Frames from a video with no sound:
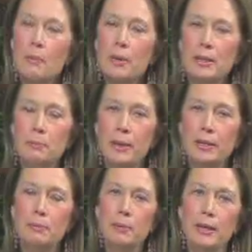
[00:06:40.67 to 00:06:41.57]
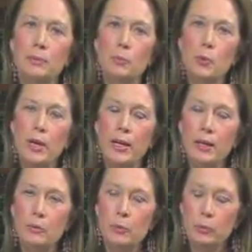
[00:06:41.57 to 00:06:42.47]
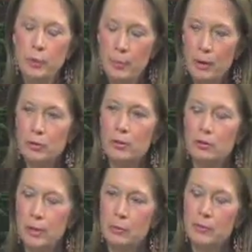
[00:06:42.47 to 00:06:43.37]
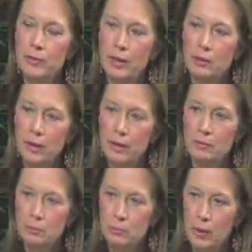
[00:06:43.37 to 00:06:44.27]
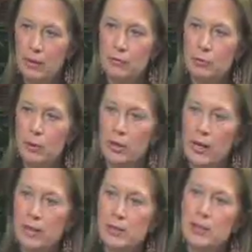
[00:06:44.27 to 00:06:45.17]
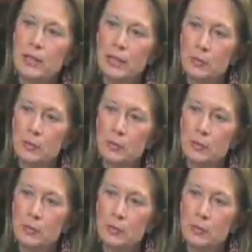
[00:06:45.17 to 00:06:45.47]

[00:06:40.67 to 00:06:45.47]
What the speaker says: But we both agree. We've got great weather forecasting here.